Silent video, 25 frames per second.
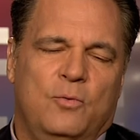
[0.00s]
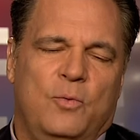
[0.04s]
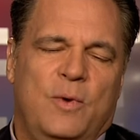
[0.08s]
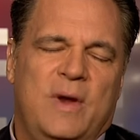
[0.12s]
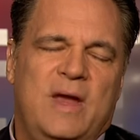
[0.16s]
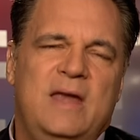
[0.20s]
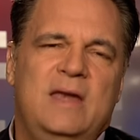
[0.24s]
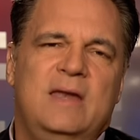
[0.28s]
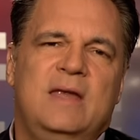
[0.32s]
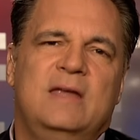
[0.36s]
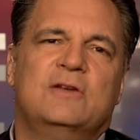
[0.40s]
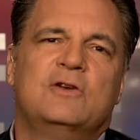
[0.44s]

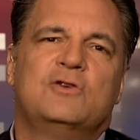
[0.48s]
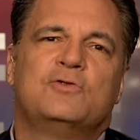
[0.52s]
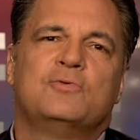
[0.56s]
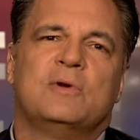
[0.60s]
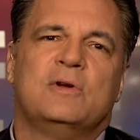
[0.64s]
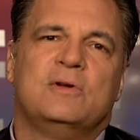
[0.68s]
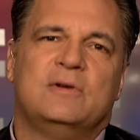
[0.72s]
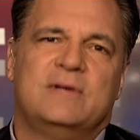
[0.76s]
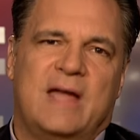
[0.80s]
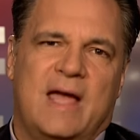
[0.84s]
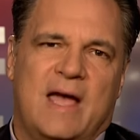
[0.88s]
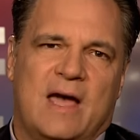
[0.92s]
We need to
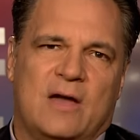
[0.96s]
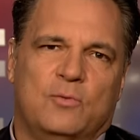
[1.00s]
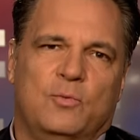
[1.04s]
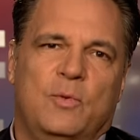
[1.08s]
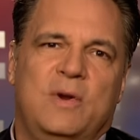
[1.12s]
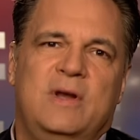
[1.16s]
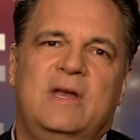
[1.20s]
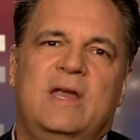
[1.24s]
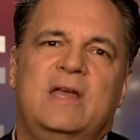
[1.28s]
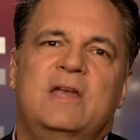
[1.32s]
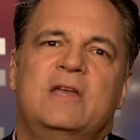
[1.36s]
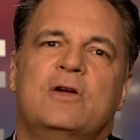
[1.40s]
drill down.
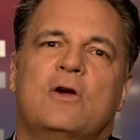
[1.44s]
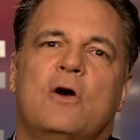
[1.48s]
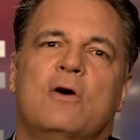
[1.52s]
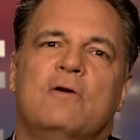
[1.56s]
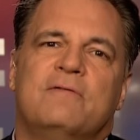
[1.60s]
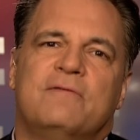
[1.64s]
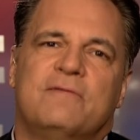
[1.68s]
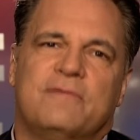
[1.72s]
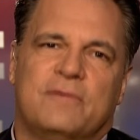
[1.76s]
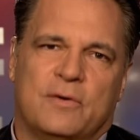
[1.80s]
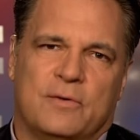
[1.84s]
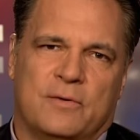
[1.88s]
We need to go
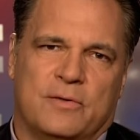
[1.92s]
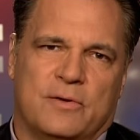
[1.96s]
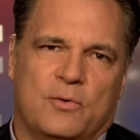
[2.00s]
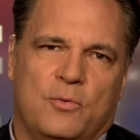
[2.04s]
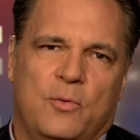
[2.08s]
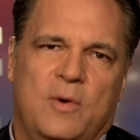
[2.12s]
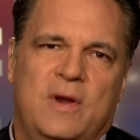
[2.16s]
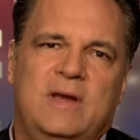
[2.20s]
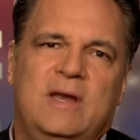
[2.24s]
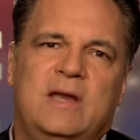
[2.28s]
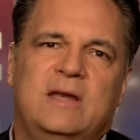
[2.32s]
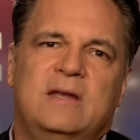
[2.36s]
further.
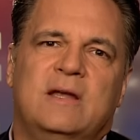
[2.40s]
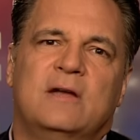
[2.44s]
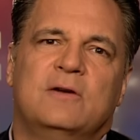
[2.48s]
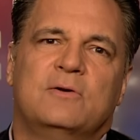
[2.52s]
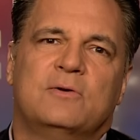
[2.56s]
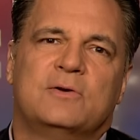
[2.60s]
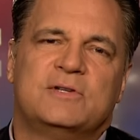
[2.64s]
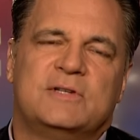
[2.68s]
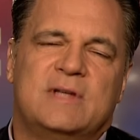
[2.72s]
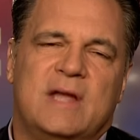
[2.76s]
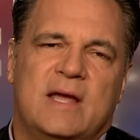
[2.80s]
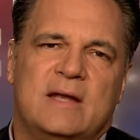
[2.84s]
We need to
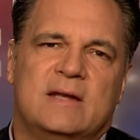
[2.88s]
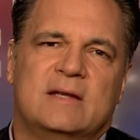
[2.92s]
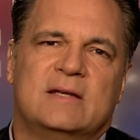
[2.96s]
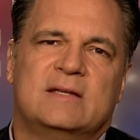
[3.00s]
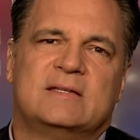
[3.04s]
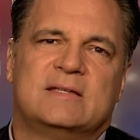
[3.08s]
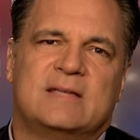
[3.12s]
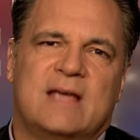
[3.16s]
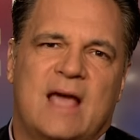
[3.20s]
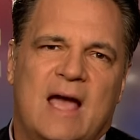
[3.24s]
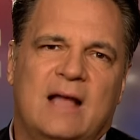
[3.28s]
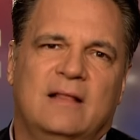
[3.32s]
understand
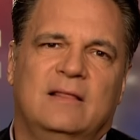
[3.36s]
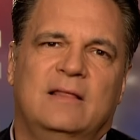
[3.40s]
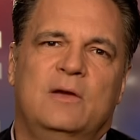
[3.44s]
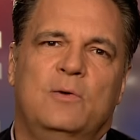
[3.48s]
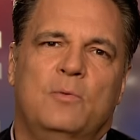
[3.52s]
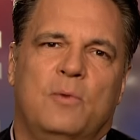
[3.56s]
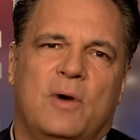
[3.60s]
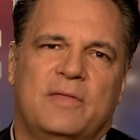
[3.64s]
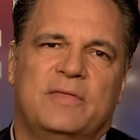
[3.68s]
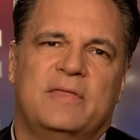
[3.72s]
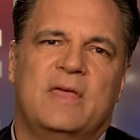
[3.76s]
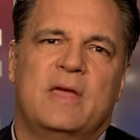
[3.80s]
exactly
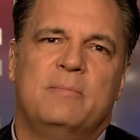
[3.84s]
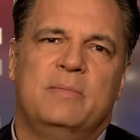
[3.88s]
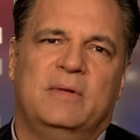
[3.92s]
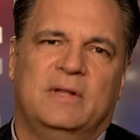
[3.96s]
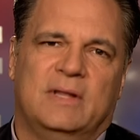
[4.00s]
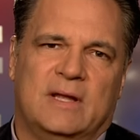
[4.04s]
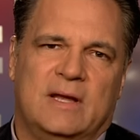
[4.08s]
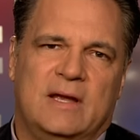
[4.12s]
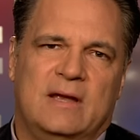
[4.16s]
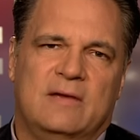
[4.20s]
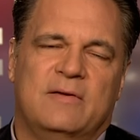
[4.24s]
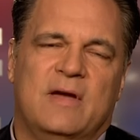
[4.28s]
what they
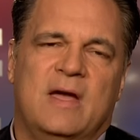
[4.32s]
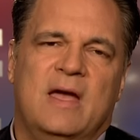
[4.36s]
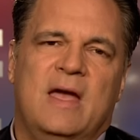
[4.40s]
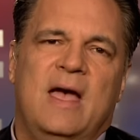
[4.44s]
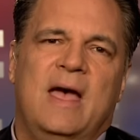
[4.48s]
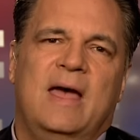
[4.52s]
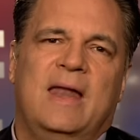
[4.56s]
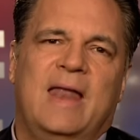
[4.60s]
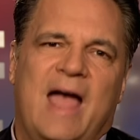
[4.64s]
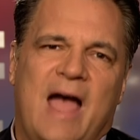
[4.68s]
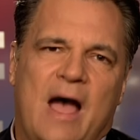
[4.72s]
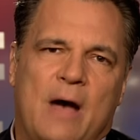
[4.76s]
believe
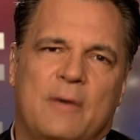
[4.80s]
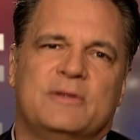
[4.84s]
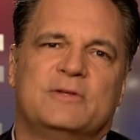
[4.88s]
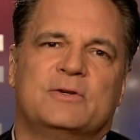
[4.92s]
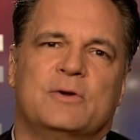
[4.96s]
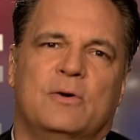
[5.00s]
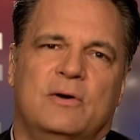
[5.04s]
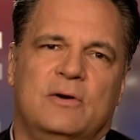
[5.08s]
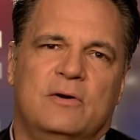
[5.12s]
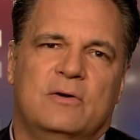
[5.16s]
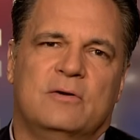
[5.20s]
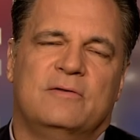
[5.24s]
and how it's
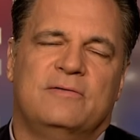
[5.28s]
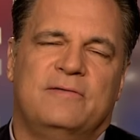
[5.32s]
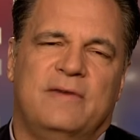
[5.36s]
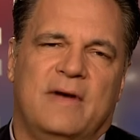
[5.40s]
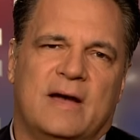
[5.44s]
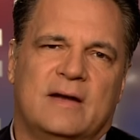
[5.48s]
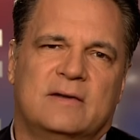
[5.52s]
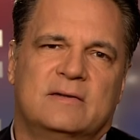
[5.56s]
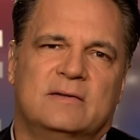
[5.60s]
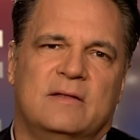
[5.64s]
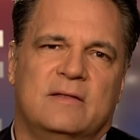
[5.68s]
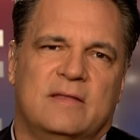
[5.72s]
going to
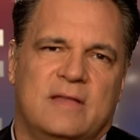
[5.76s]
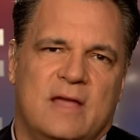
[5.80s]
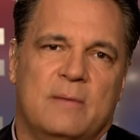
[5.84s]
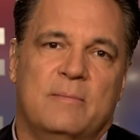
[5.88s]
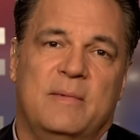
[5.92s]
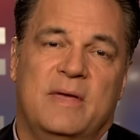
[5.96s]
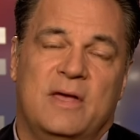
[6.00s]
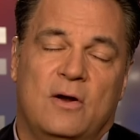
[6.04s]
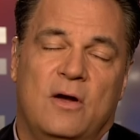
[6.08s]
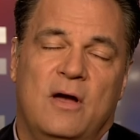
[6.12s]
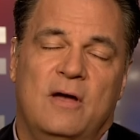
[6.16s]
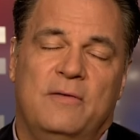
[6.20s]
affect
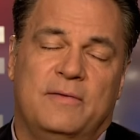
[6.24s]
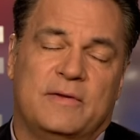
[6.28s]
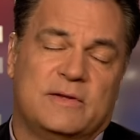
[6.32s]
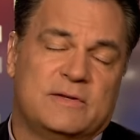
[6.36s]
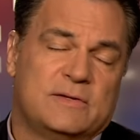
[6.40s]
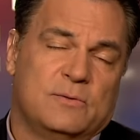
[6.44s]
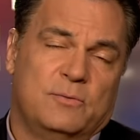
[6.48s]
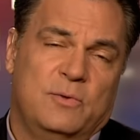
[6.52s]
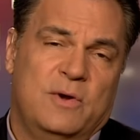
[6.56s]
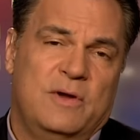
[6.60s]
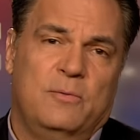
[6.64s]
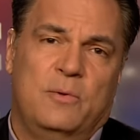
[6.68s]
them in
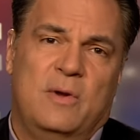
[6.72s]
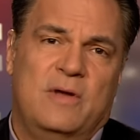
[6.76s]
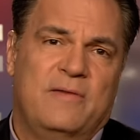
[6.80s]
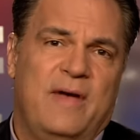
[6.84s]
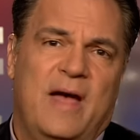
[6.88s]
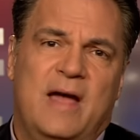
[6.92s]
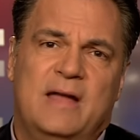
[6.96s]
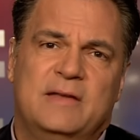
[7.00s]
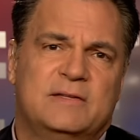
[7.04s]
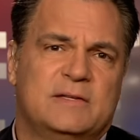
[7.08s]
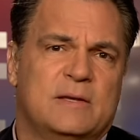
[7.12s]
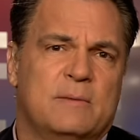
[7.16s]
office. We've
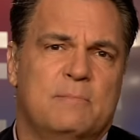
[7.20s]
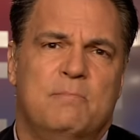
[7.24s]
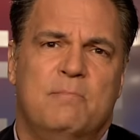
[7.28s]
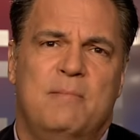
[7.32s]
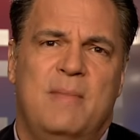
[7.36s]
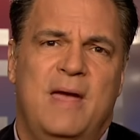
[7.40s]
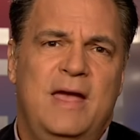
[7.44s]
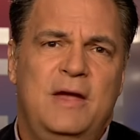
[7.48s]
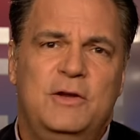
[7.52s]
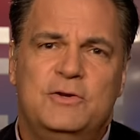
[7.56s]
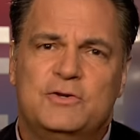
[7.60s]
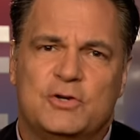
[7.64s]
had some
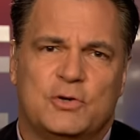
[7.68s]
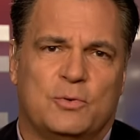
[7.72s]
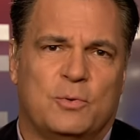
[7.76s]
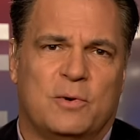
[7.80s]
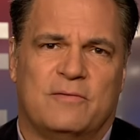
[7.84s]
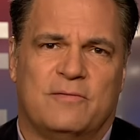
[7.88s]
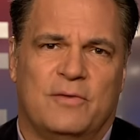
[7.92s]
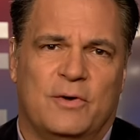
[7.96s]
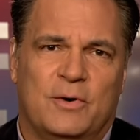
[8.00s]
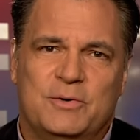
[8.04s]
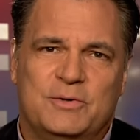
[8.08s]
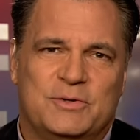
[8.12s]
major
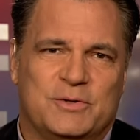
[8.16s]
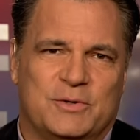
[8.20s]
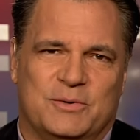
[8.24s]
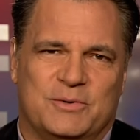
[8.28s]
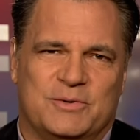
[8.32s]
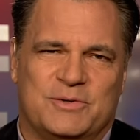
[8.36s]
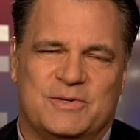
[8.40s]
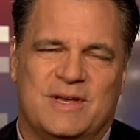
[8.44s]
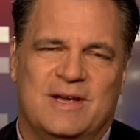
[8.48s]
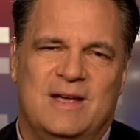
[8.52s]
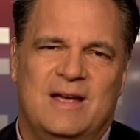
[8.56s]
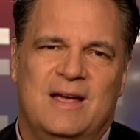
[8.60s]

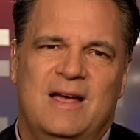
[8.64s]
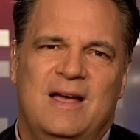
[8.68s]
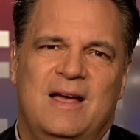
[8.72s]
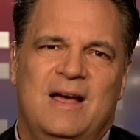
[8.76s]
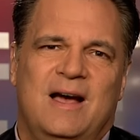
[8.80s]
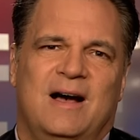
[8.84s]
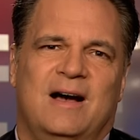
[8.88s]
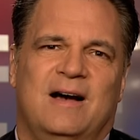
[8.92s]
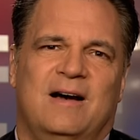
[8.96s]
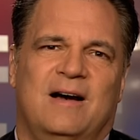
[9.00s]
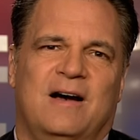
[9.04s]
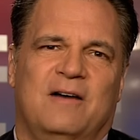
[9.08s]
reversals
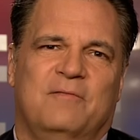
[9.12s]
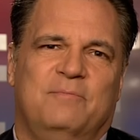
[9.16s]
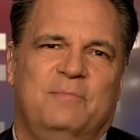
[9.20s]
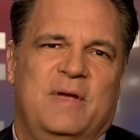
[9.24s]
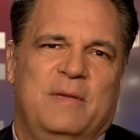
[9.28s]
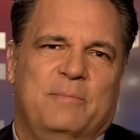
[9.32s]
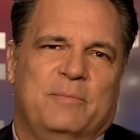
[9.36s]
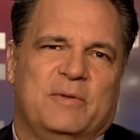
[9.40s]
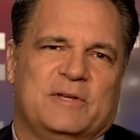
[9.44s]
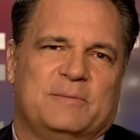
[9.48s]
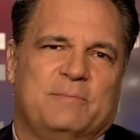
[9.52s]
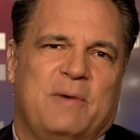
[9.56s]
of
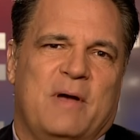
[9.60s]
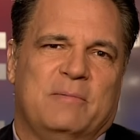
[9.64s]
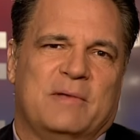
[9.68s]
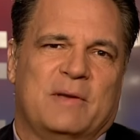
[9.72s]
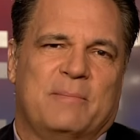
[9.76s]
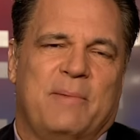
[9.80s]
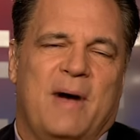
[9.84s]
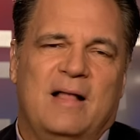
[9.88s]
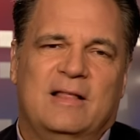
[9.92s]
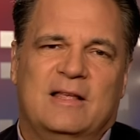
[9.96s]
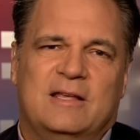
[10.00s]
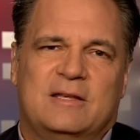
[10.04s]
people's
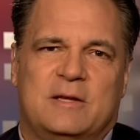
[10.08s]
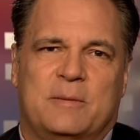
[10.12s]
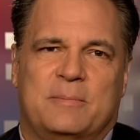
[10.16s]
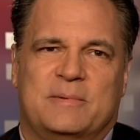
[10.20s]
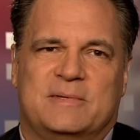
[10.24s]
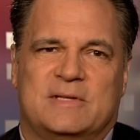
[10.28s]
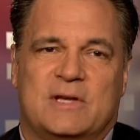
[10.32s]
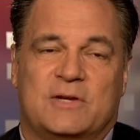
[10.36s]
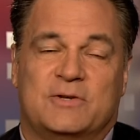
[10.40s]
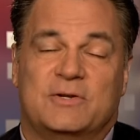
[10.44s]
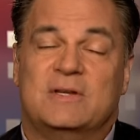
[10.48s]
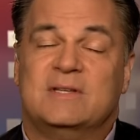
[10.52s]
public policy
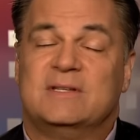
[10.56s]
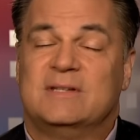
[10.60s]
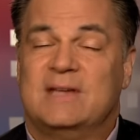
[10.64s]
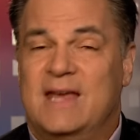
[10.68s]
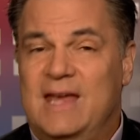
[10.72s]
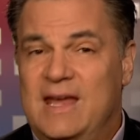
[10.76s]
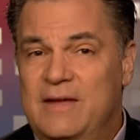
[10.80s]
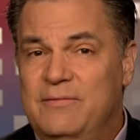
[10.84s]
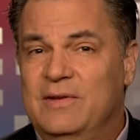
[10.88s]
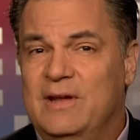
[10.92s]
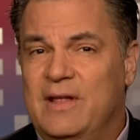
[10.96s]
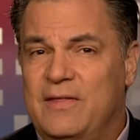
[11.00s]
positions,
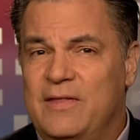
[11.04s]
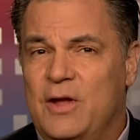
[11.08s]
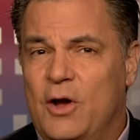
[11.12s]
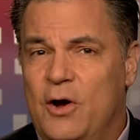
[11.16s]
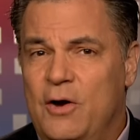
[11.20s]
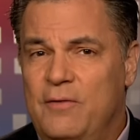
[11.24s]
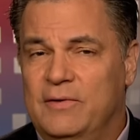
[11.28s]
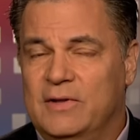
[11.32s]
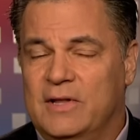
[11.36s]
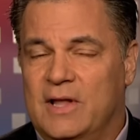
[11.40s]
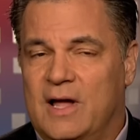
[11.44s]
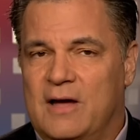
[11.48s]
even in the
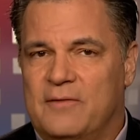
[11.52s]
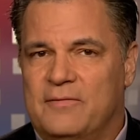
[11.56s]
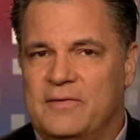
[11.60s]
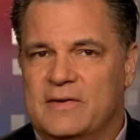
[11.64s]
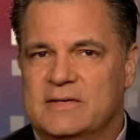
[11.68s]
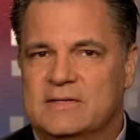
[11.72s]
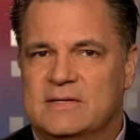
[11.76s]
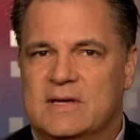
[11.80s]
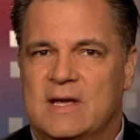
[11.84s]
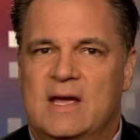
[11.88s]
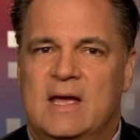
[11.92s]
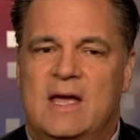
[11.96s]
Oval
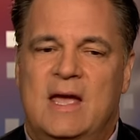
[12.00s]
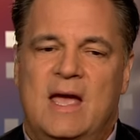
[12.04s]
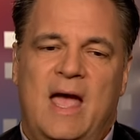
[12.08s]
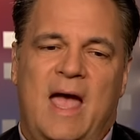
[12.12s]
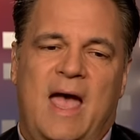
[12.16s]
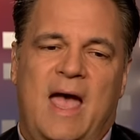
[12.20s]
Office.